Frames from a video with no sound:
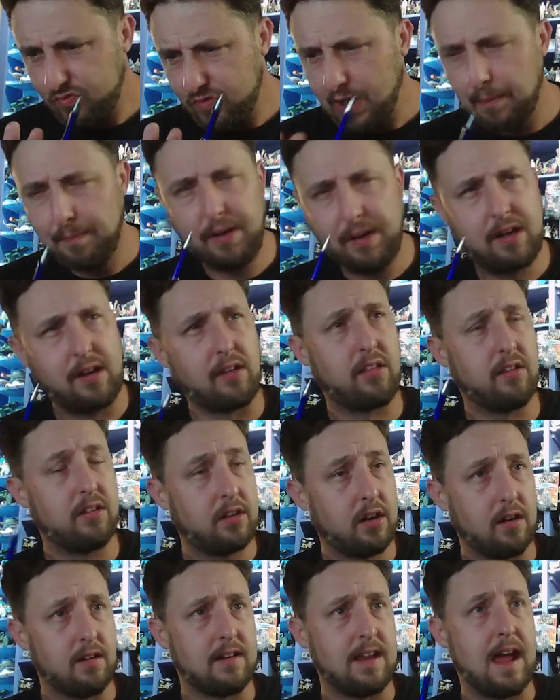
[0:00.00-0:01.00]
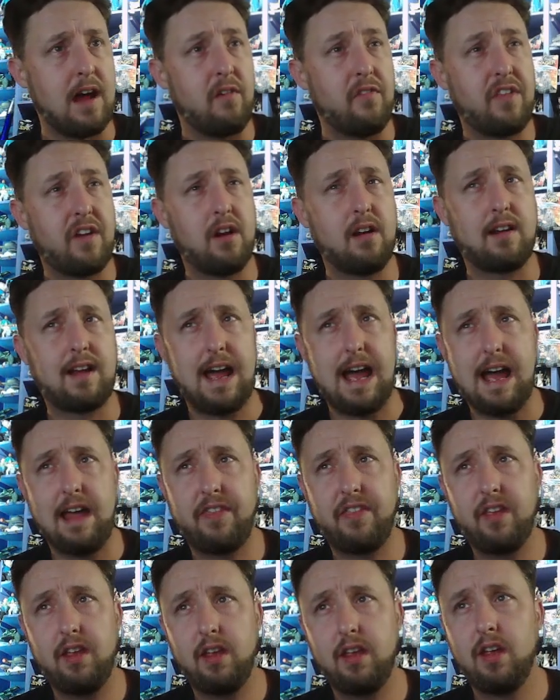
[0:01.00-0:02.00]
Because it turned out that
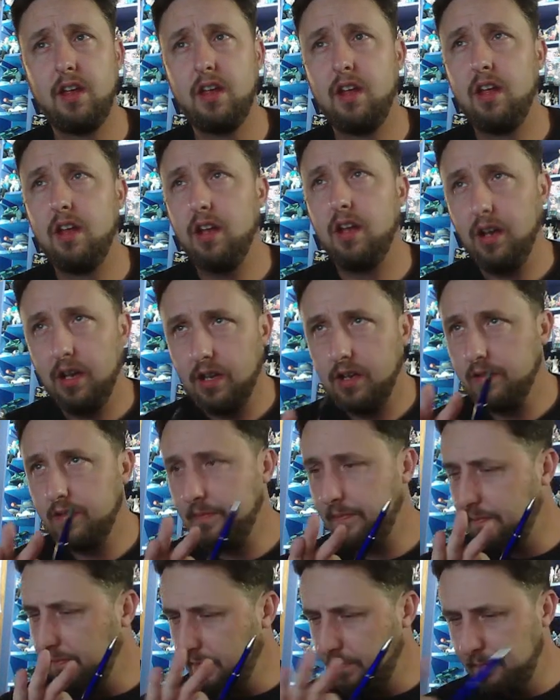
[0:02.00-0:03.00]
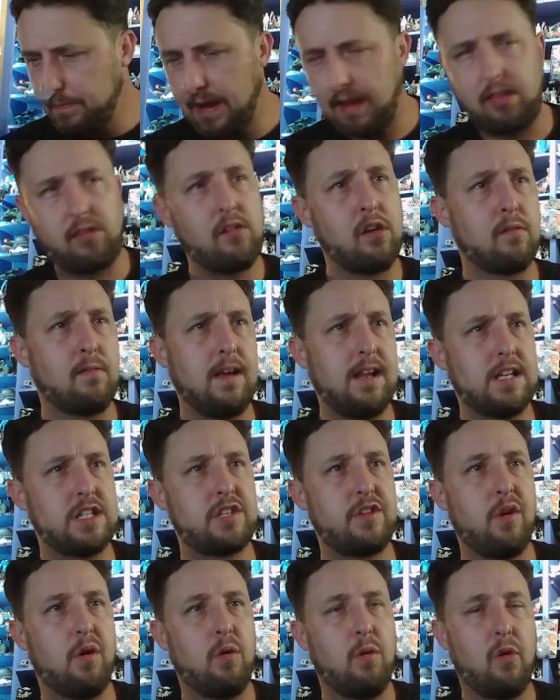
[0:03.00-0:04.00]
Arkathi basically arranged
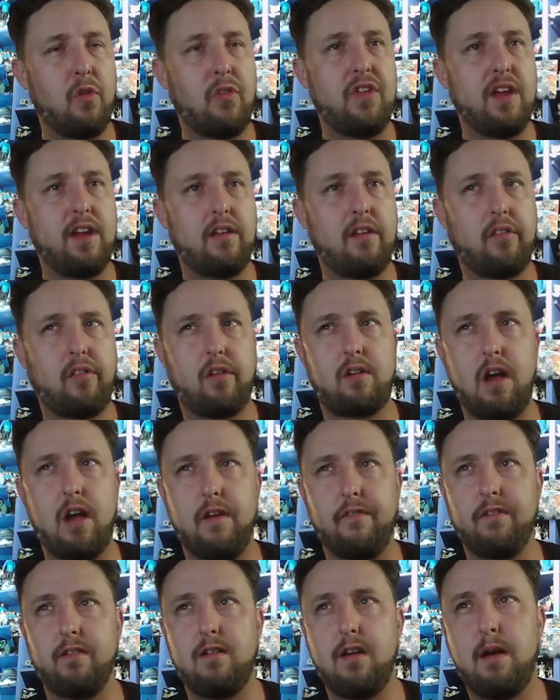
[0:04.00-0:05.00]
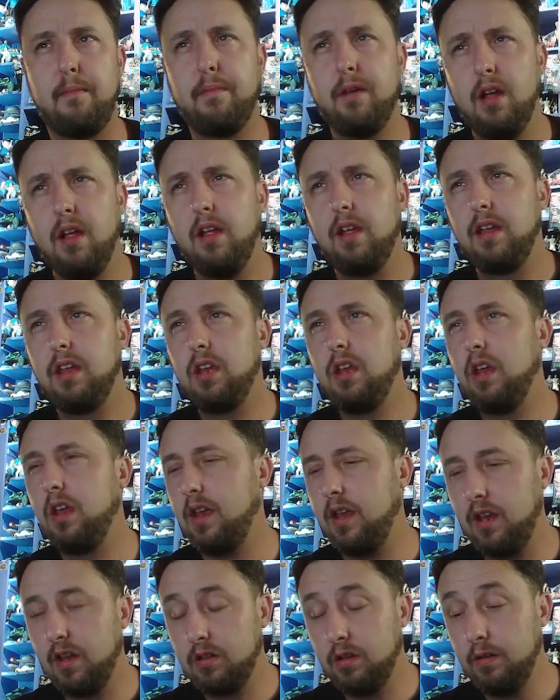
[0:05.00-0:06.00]
the whole thing as a cover-up,
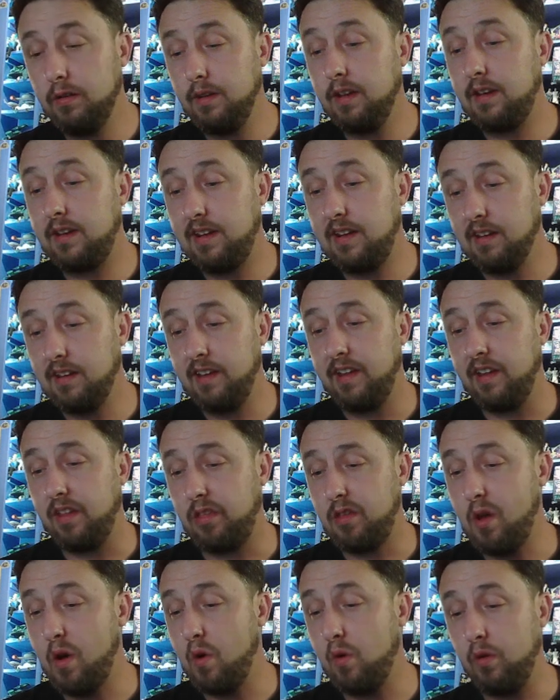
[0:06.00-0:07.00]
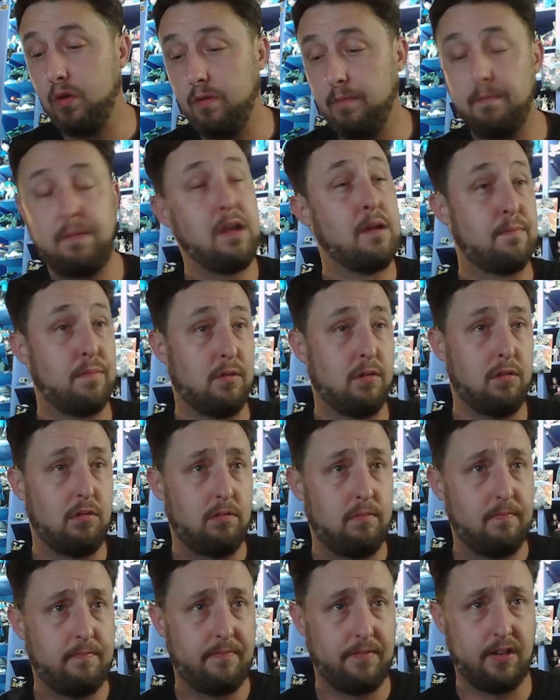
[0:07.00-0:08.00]
including killing his own people,
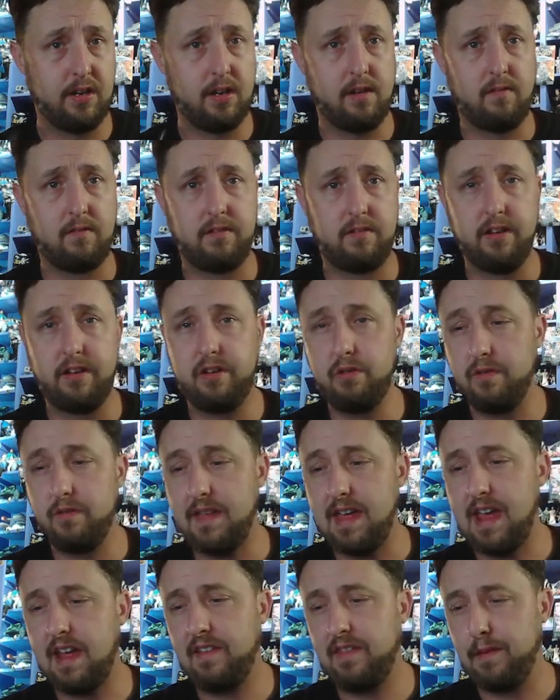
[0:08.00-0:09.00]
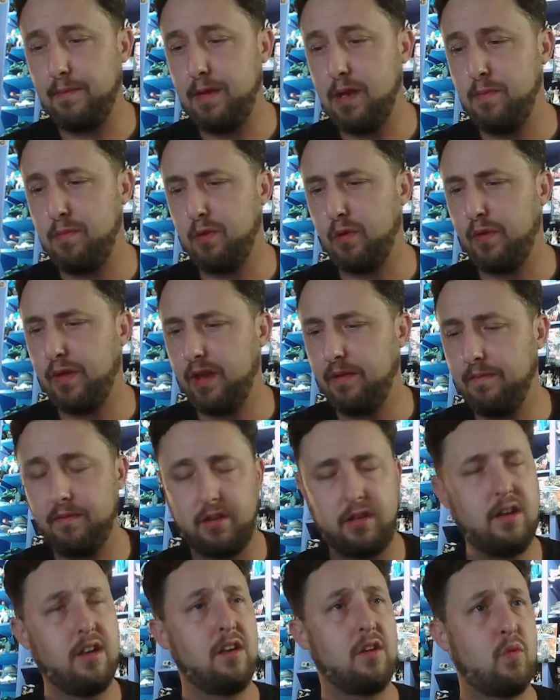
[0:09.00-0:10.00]
to do that, the people that
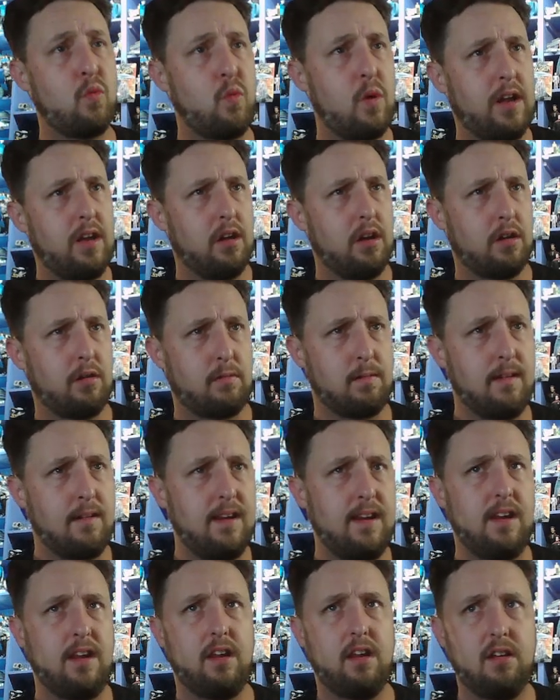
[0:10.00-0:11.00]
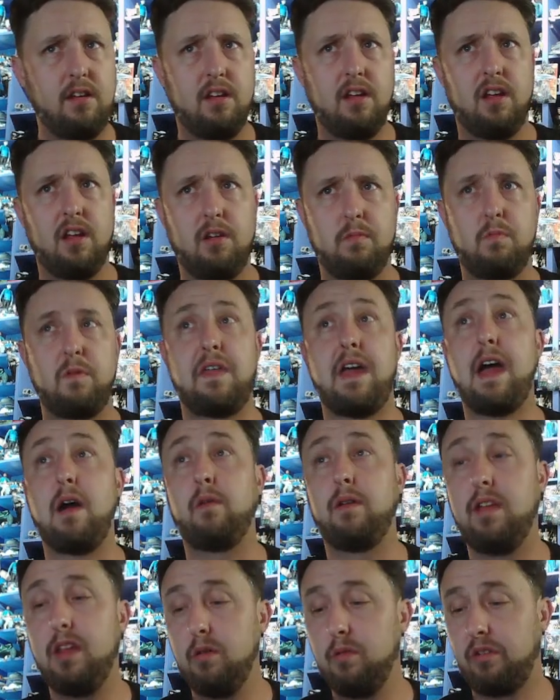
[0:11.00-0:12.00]
didn't quite agree with how
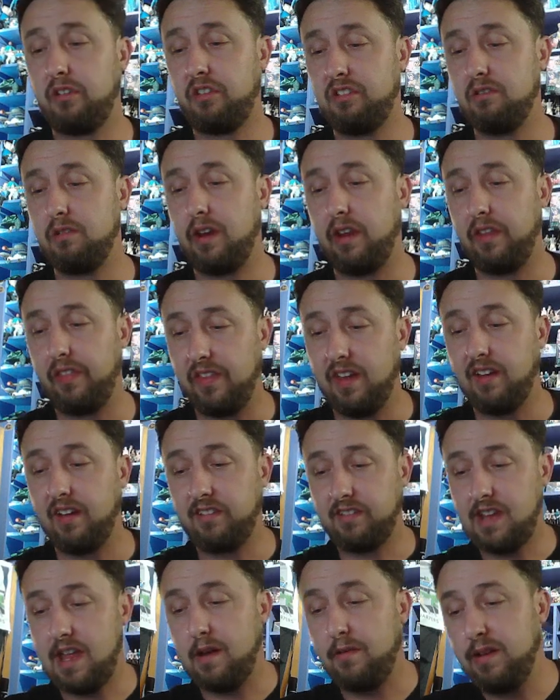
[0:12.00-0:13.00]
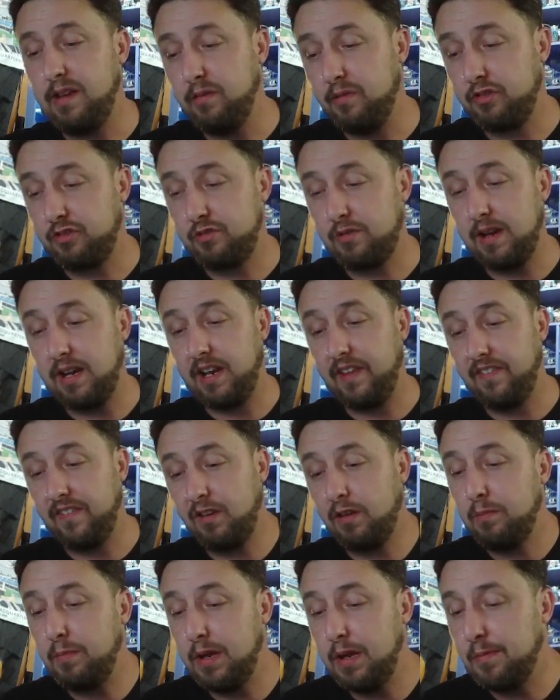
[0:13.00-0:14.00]
he was doing things, how he was treating
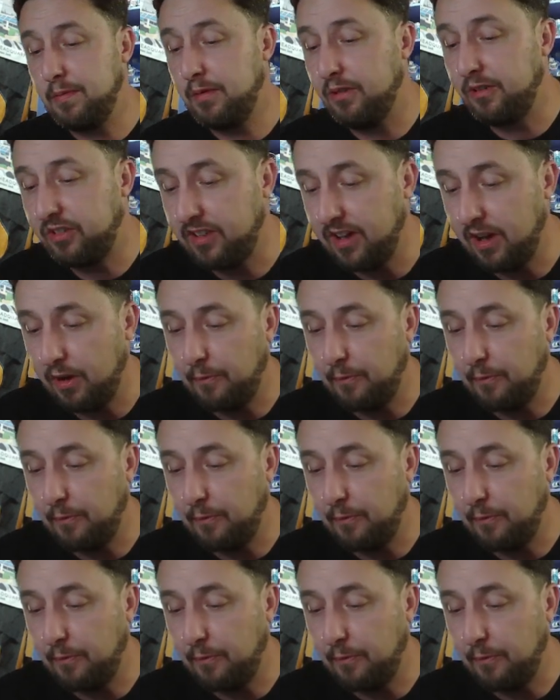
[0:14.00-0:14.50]
these people. So